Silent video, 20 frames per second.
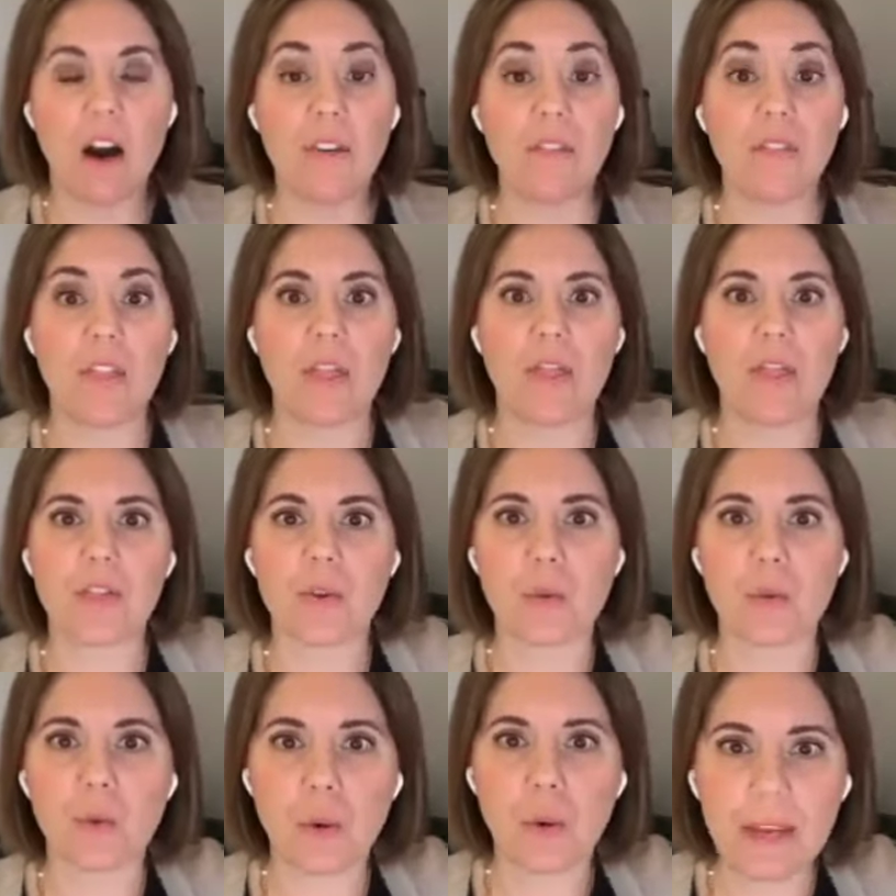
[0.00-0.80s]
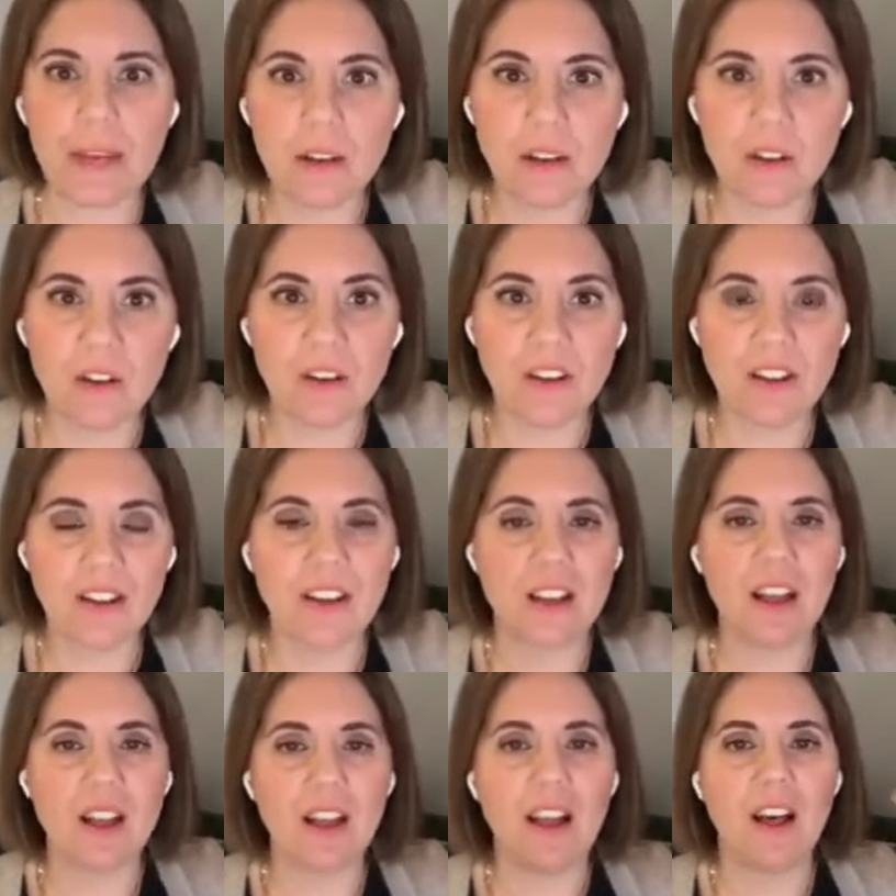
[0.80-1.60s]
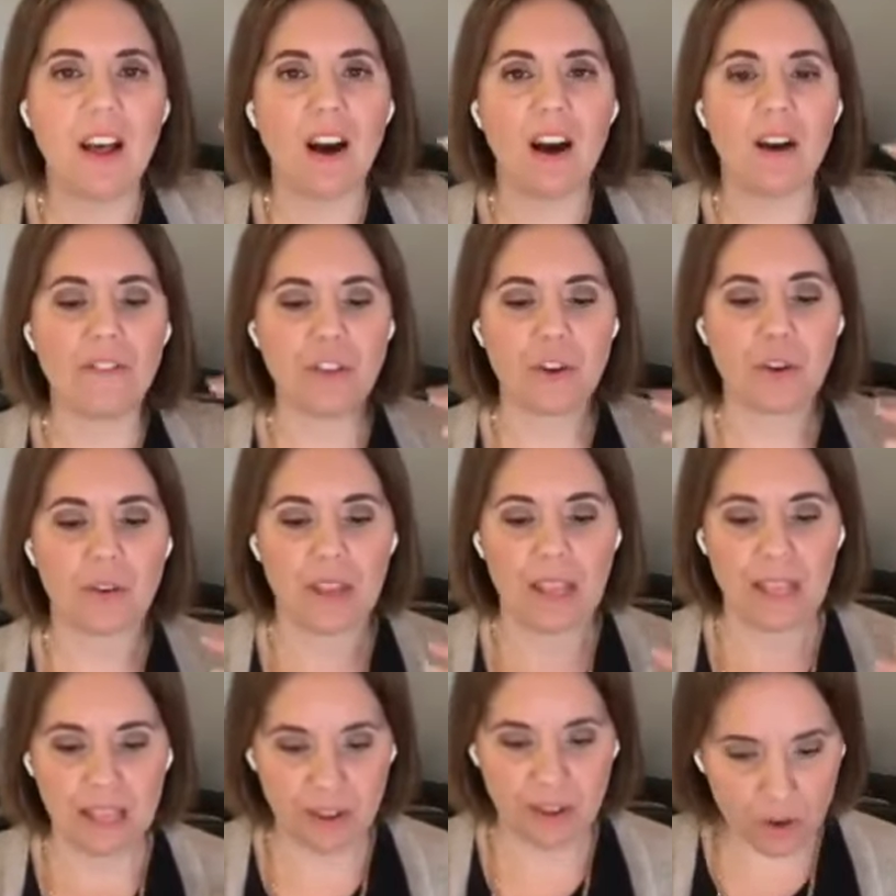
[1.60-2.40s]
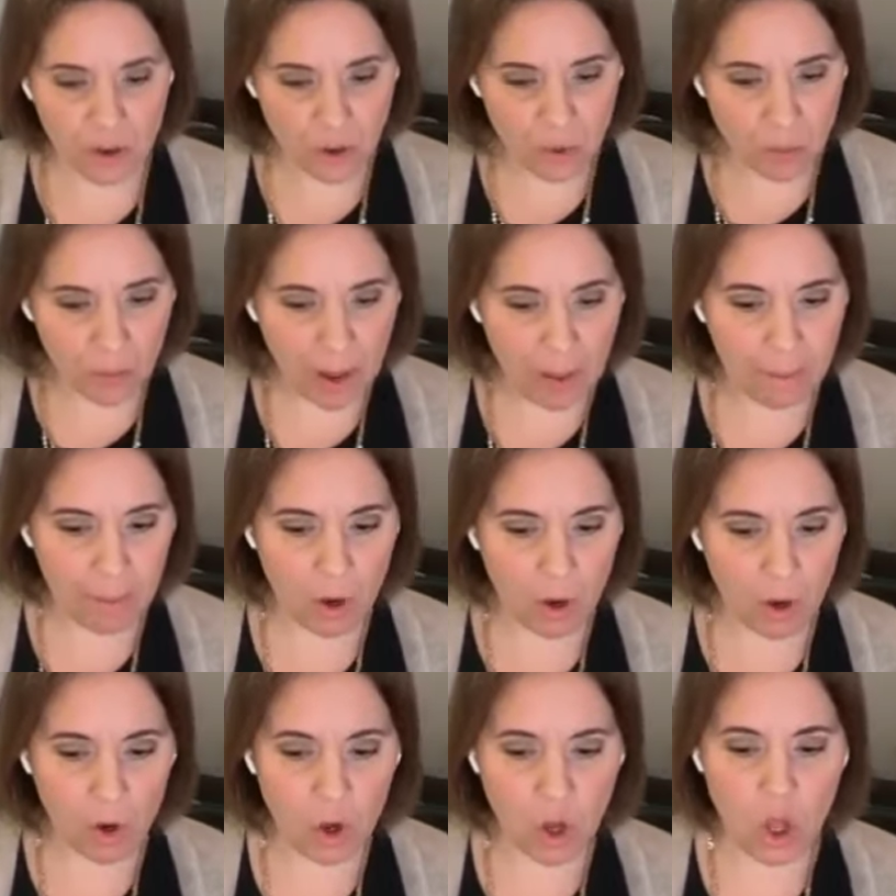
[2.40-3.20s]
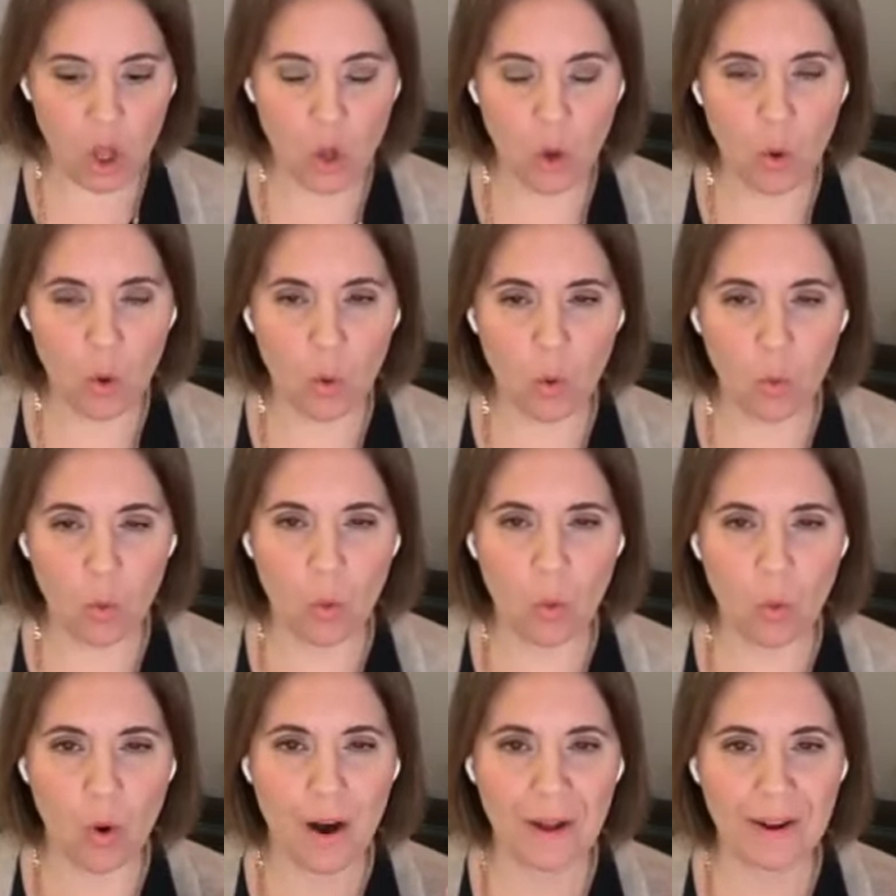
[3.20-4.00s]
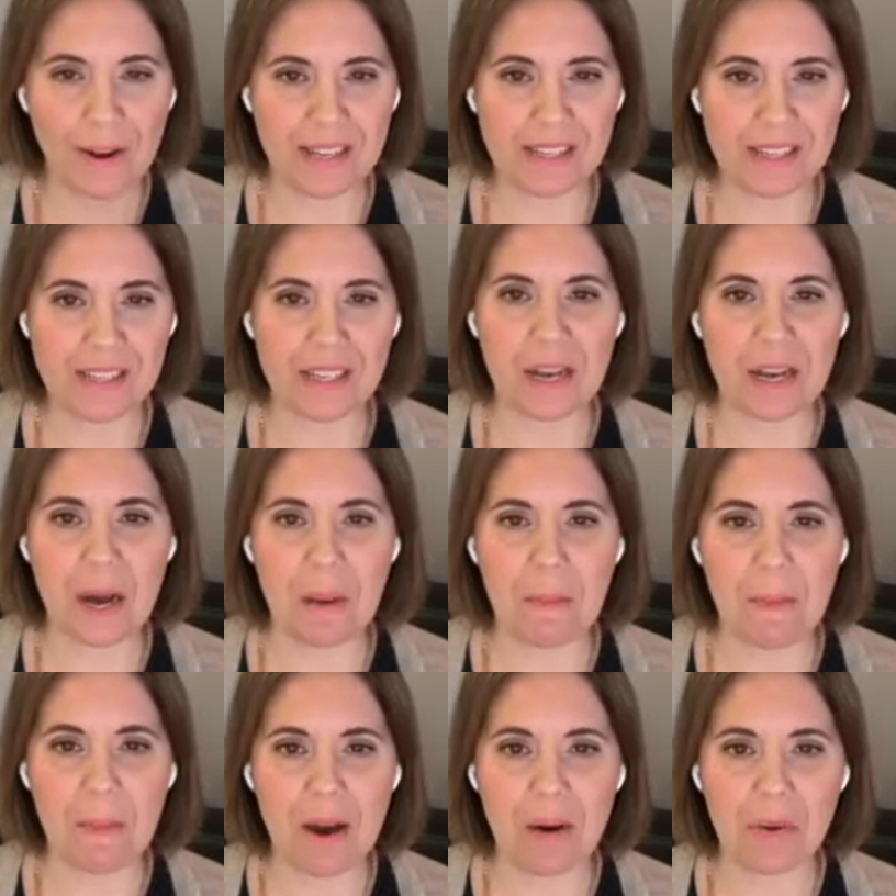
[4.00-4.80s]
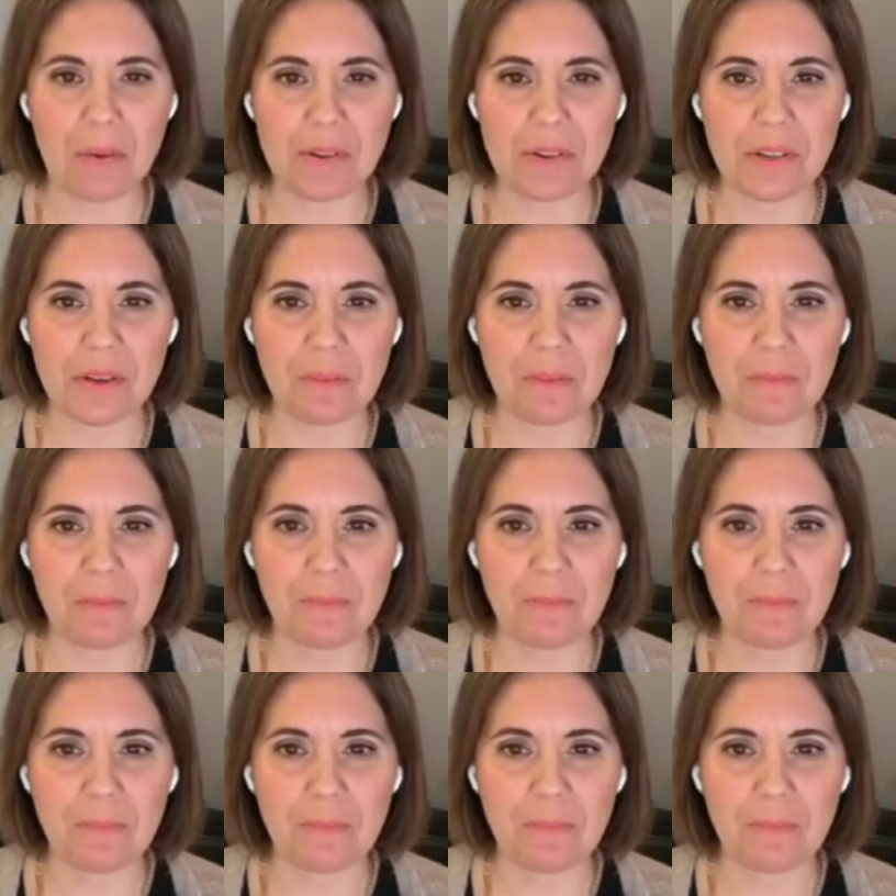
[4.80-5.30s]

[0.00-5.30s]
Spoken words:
of thrill, of your inner rebel wanting to come out.